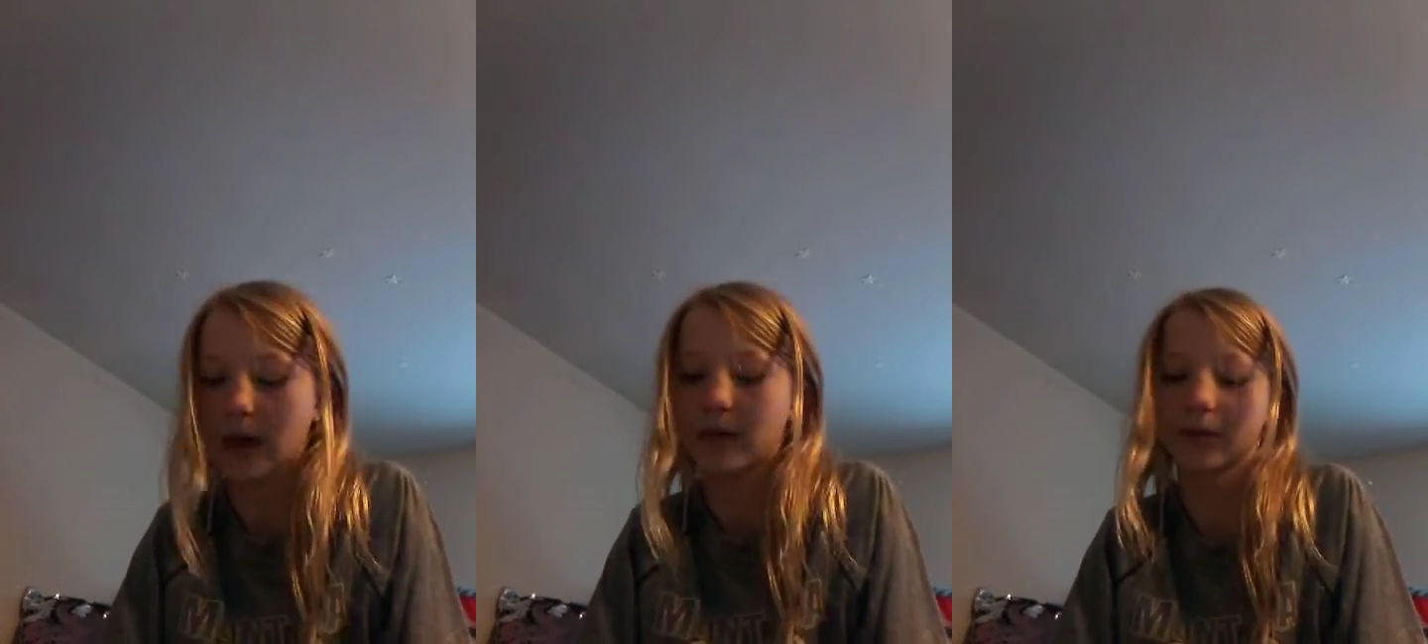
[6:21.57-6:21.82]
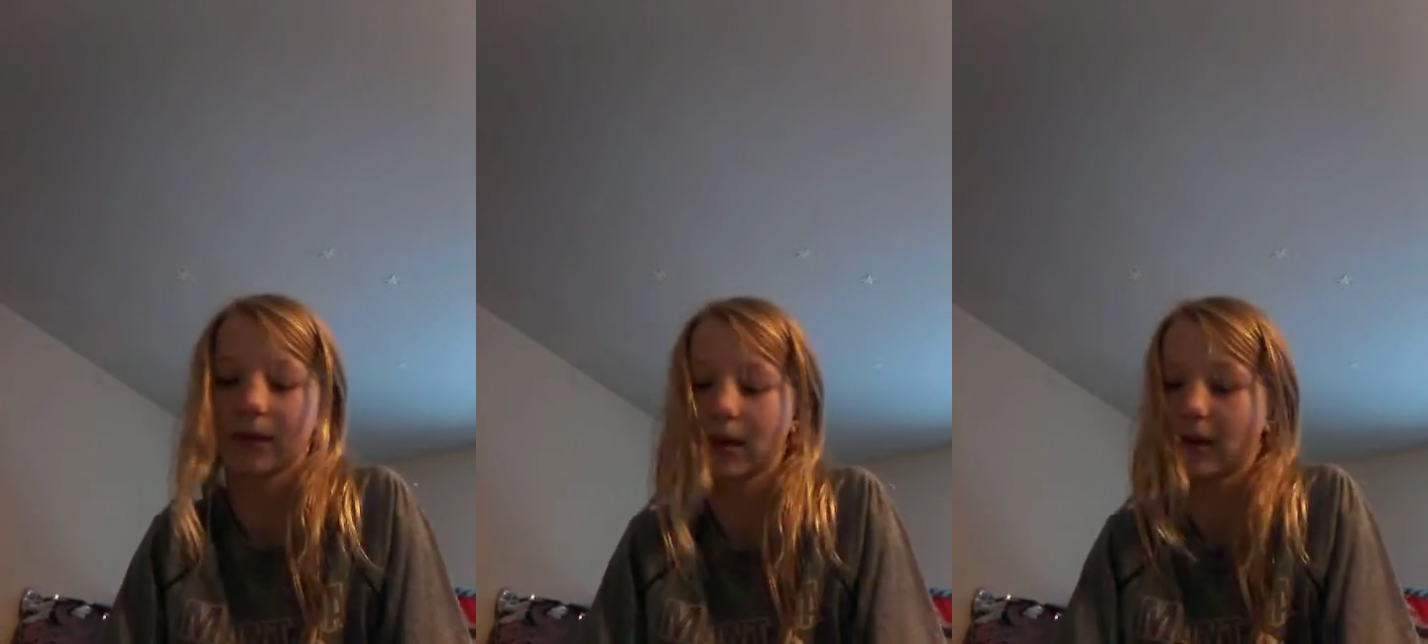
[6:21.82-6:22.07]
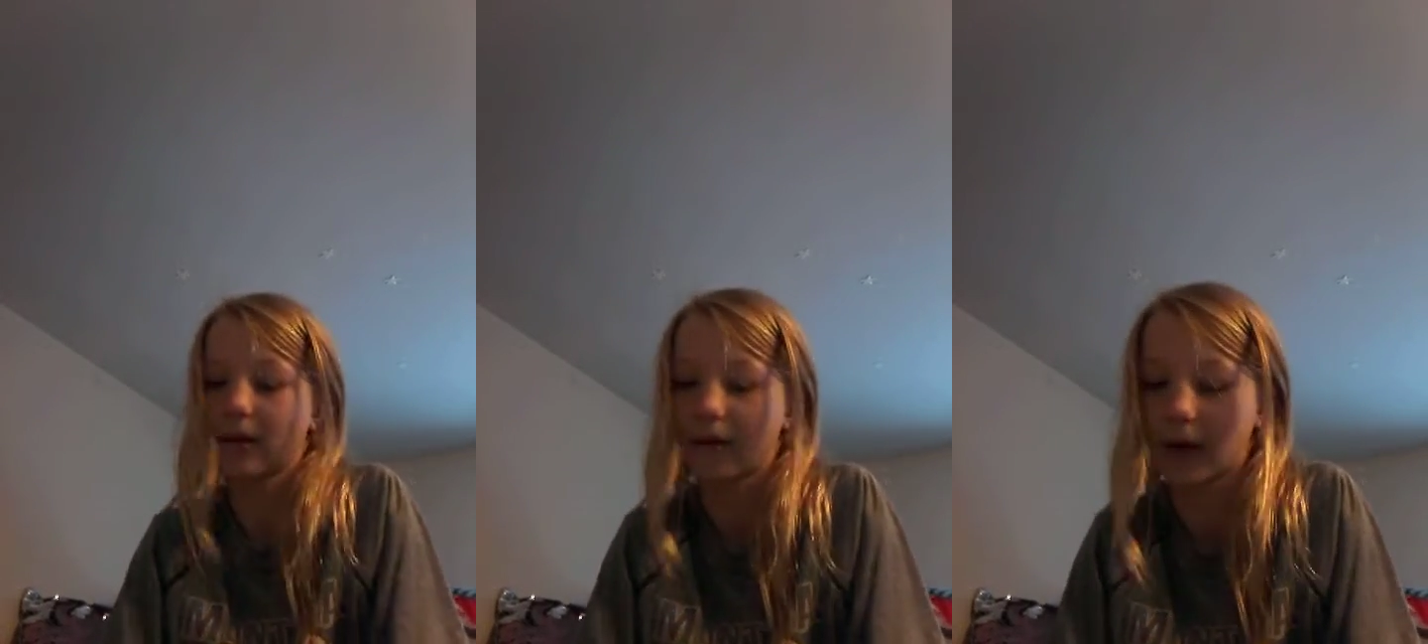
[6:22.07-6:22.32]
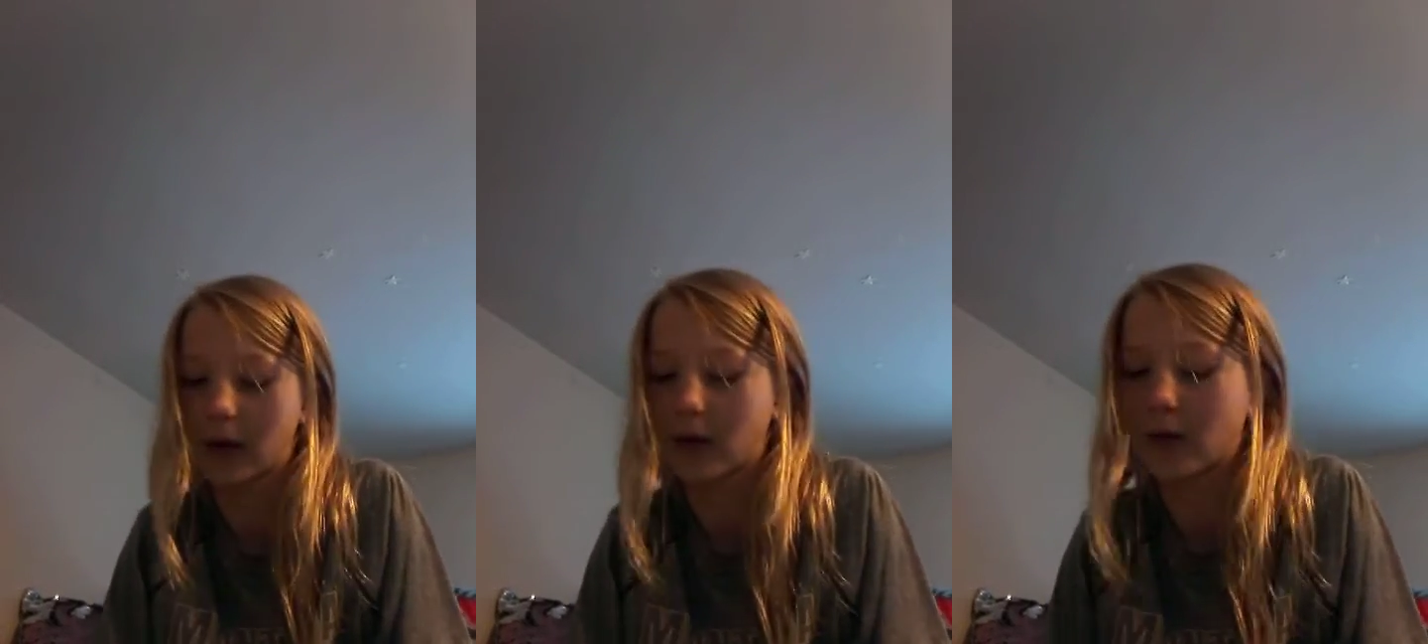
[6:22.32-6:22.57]
I was gonna
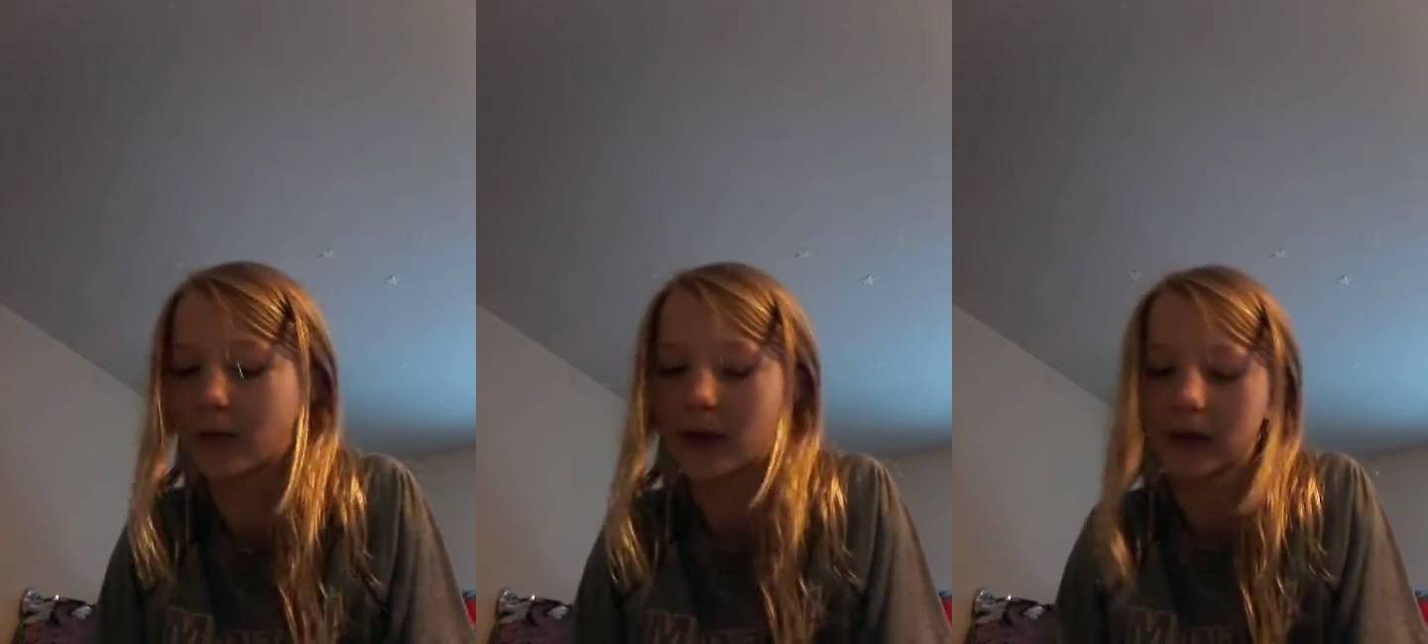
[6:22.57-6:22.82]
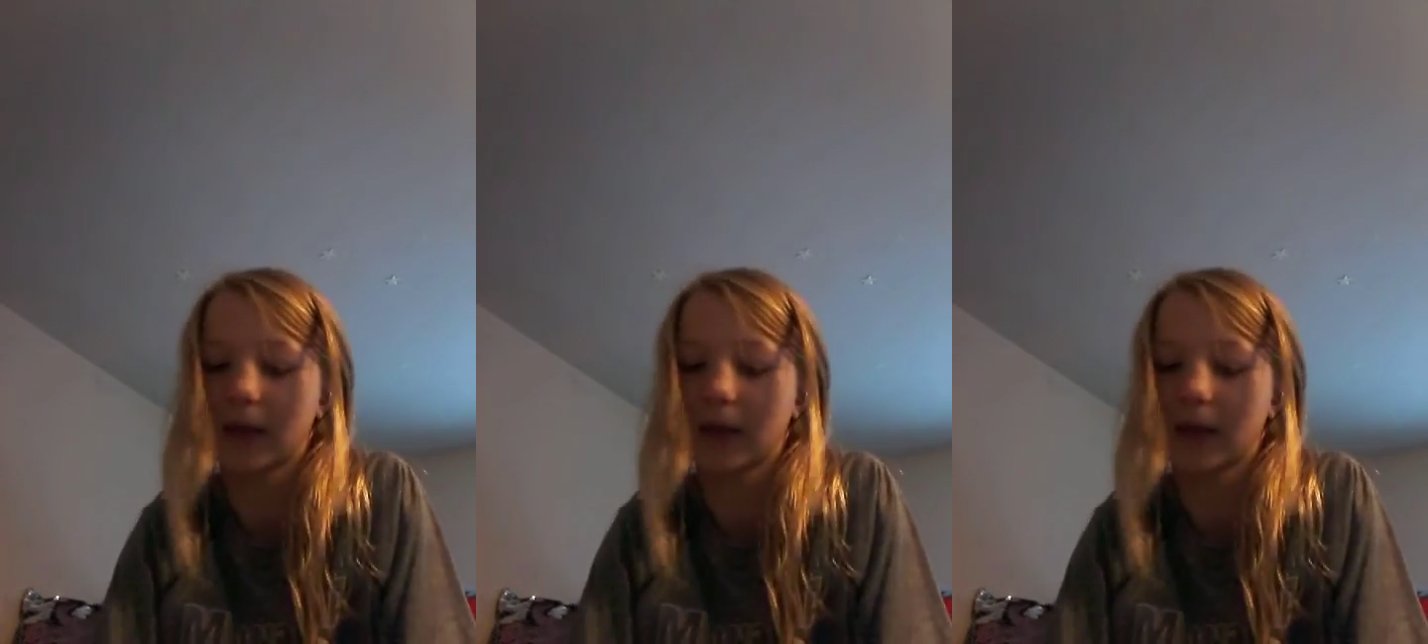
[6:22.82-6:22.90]
video me